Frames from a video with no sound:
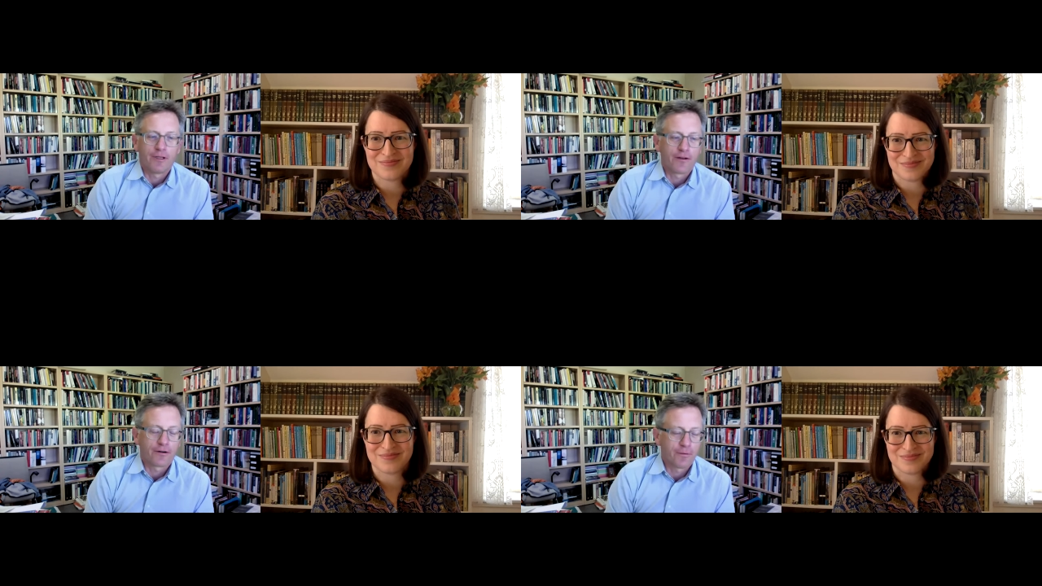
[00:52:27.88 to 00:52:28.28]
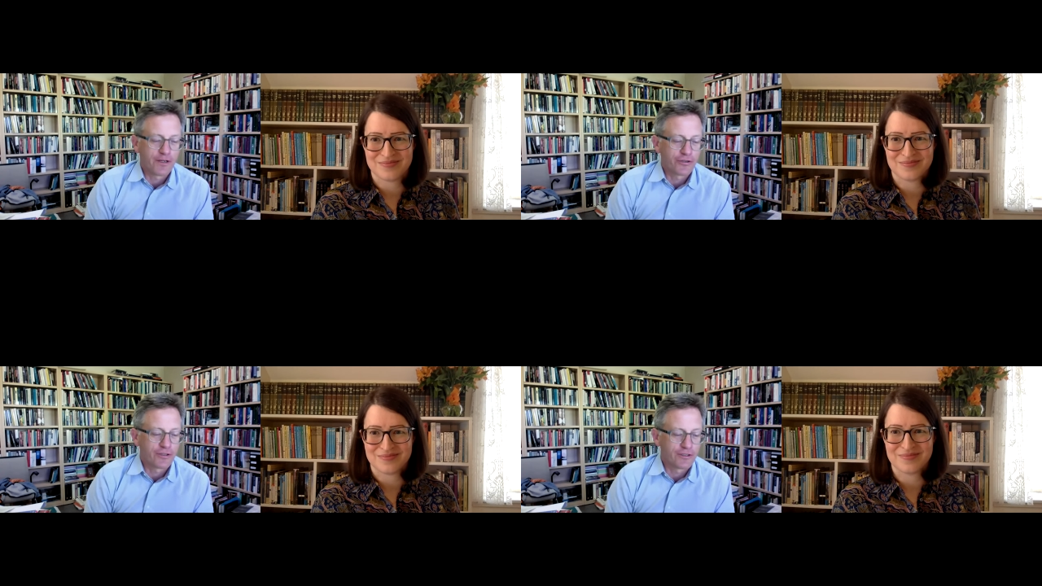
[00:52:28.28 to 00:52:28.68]
Speaker 1: other
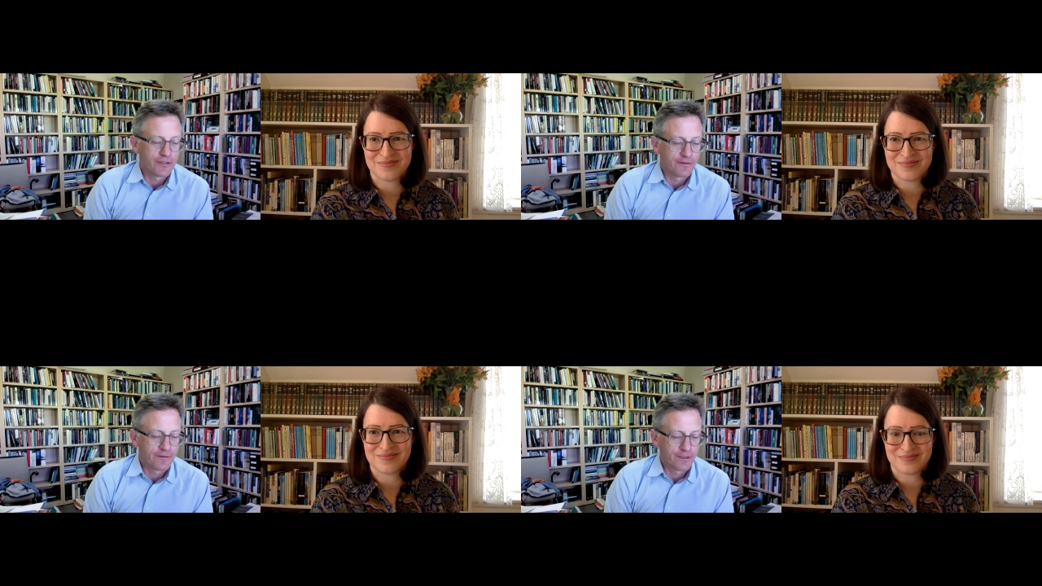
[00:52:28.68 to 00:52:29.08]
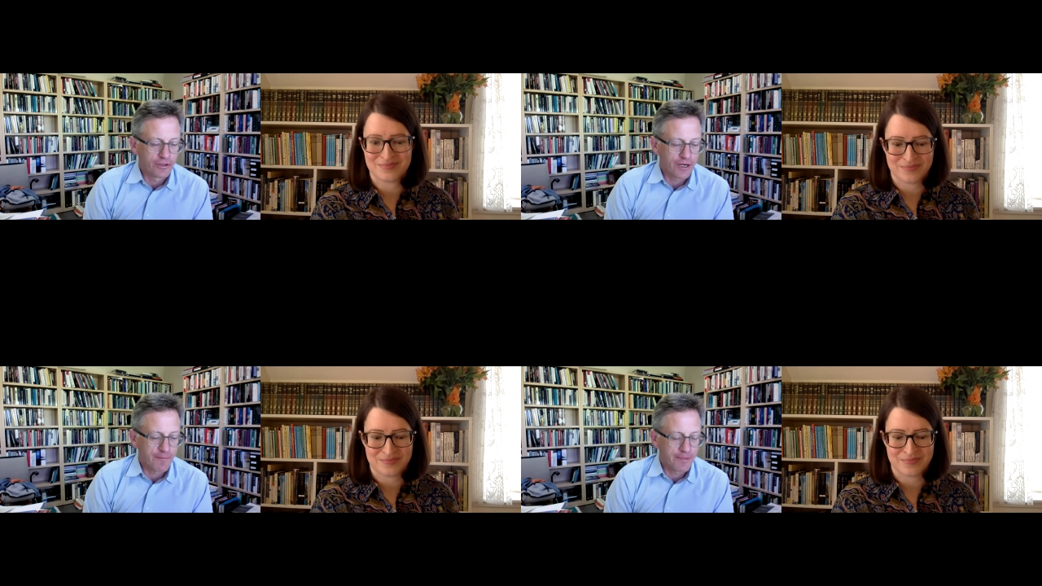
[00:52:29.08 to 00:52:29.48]
questions to
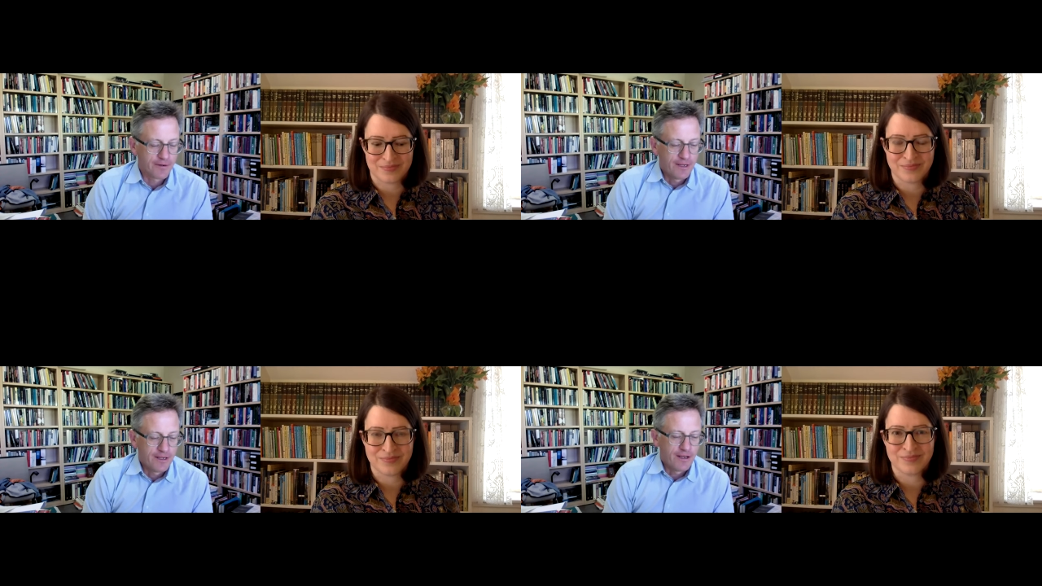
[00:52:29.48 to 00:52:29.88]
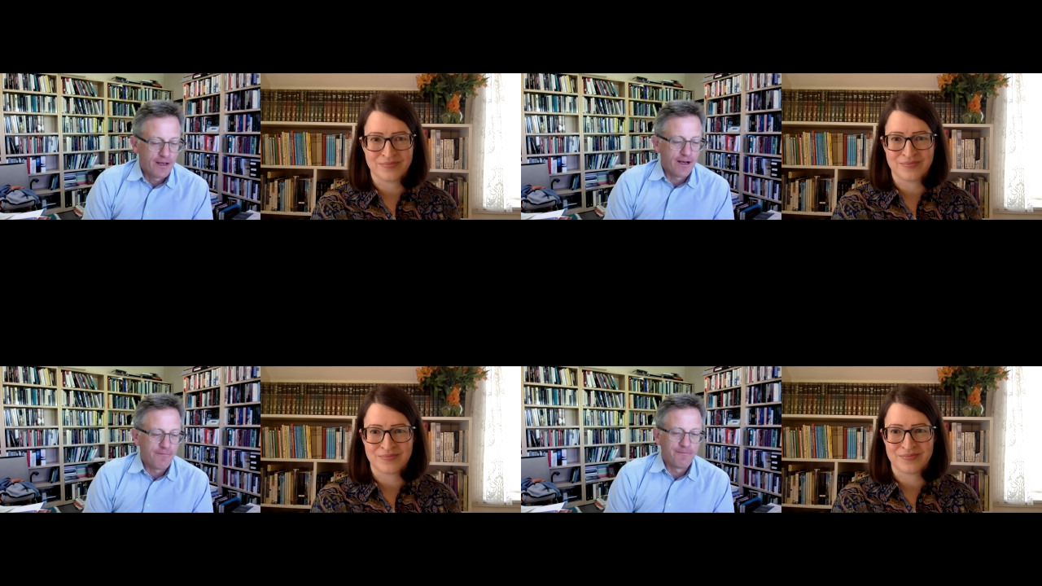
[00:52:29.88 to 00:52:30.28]
finish up.
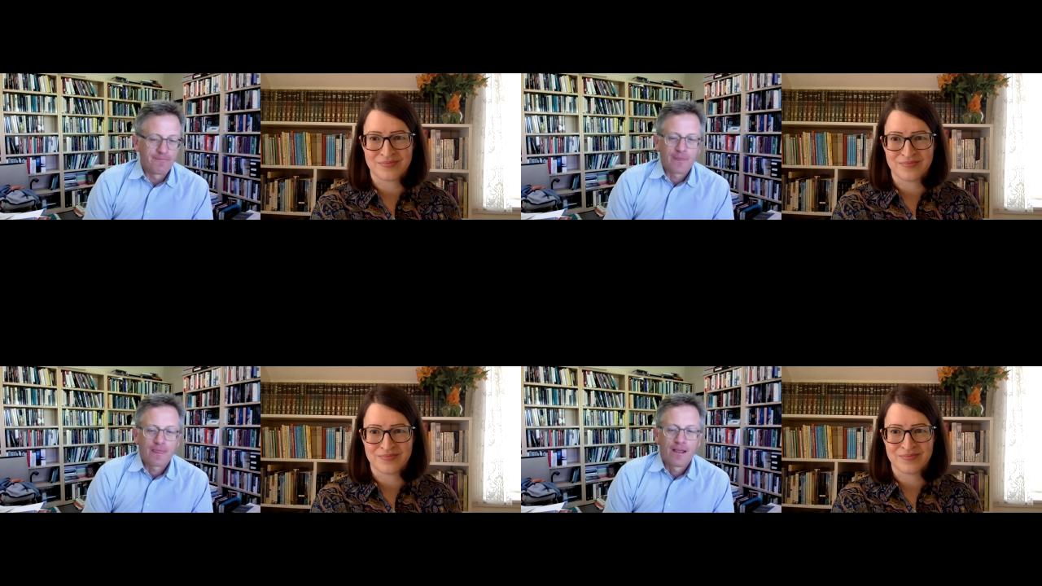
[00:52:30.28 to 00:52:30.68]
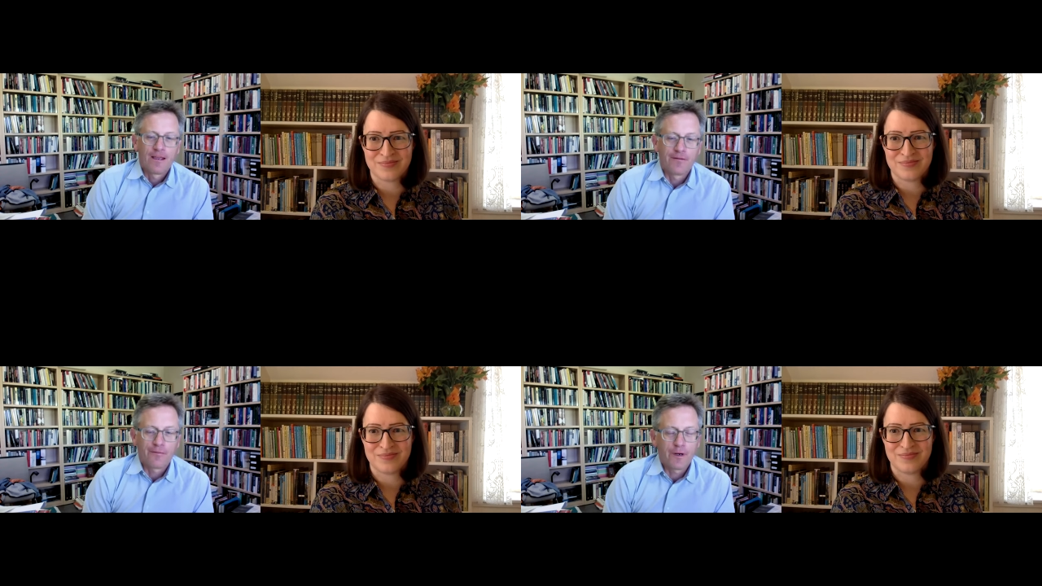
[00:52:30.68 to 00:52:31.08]

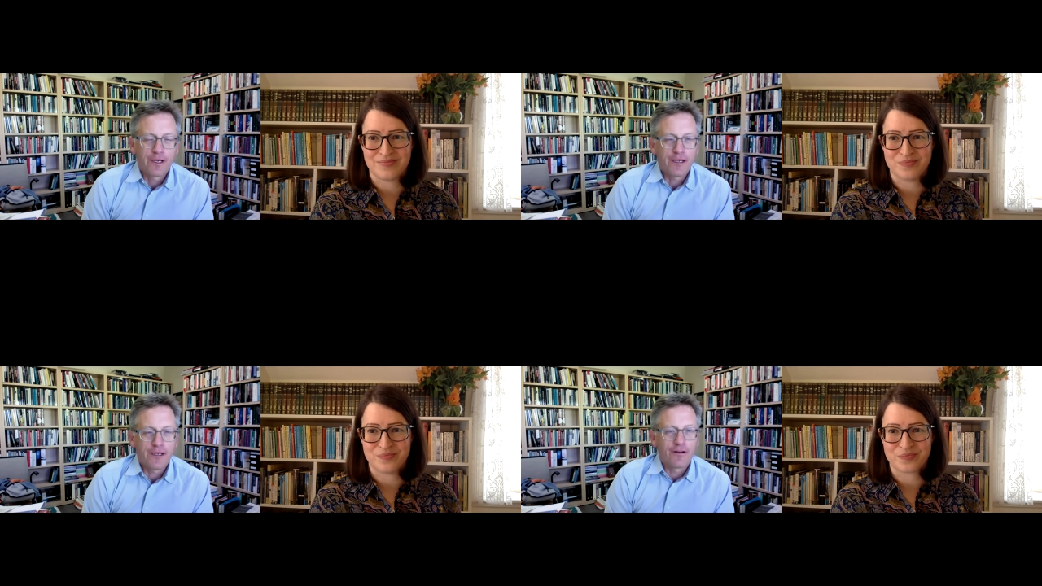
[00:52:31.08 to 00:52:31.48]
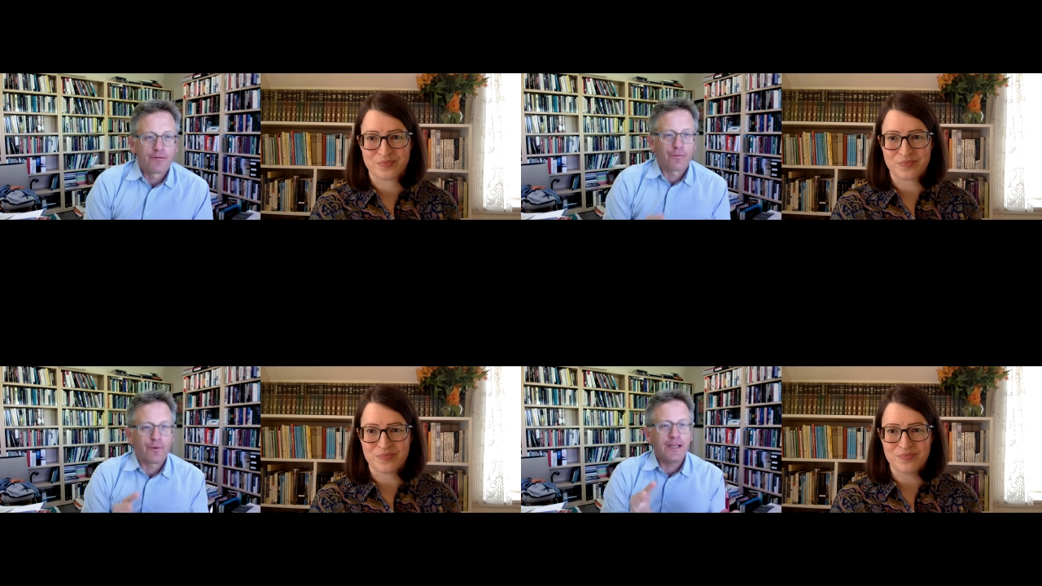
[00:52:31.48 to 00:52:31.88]
If
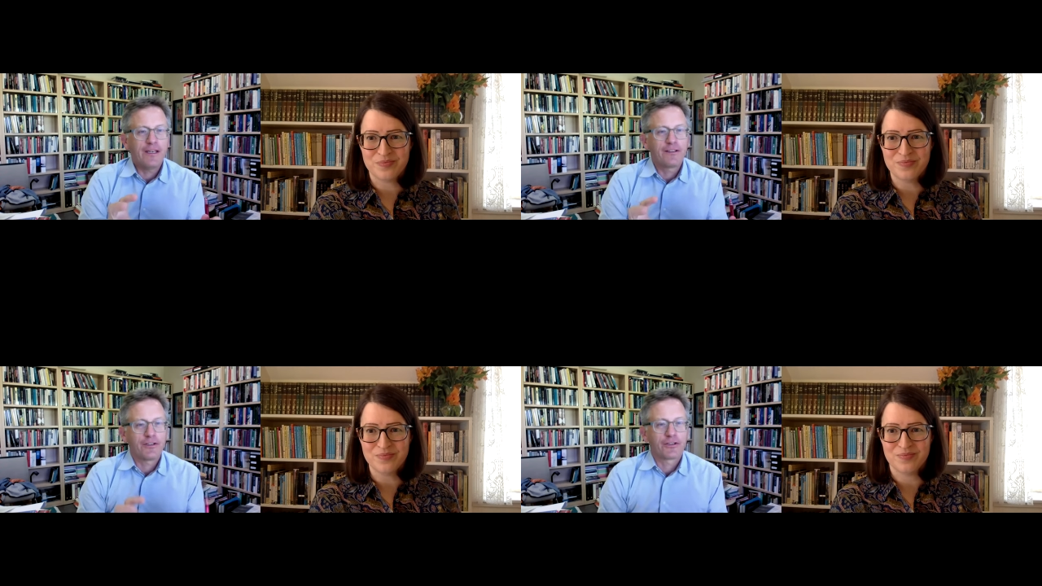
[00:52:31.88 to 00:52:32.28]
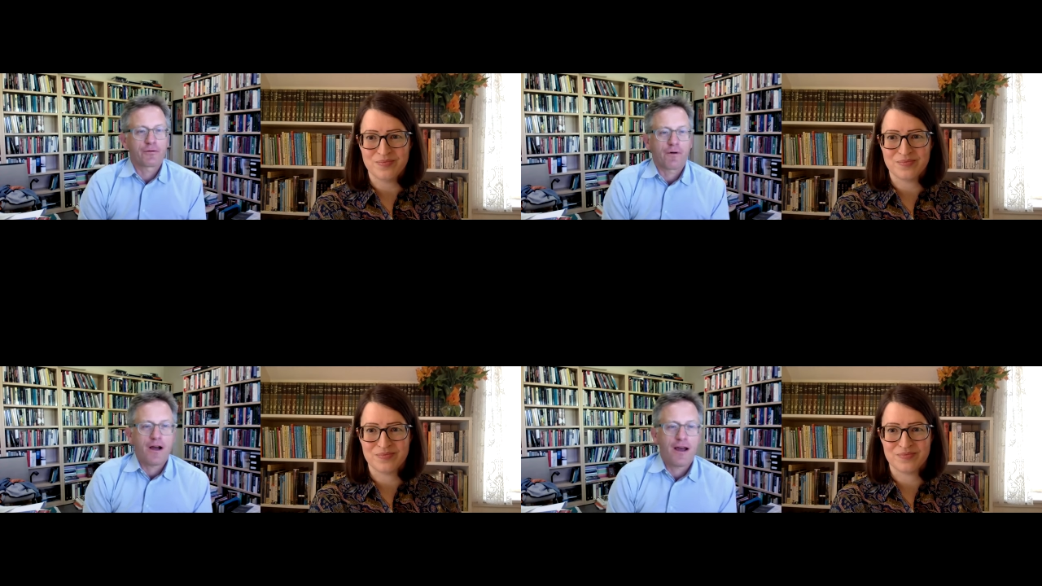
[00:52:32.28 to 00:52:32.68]
we
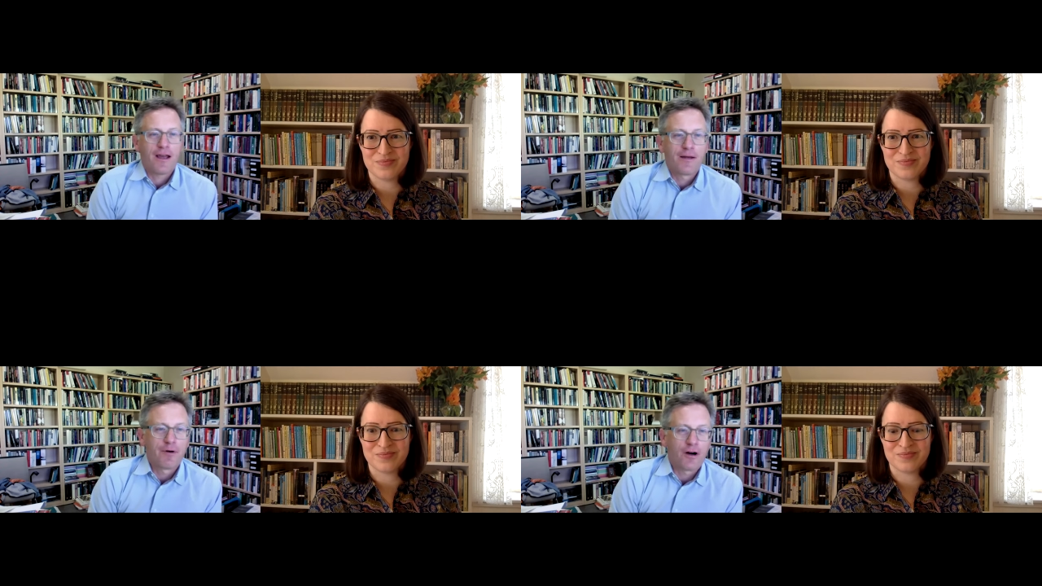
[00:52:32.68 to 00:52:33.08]
redescribe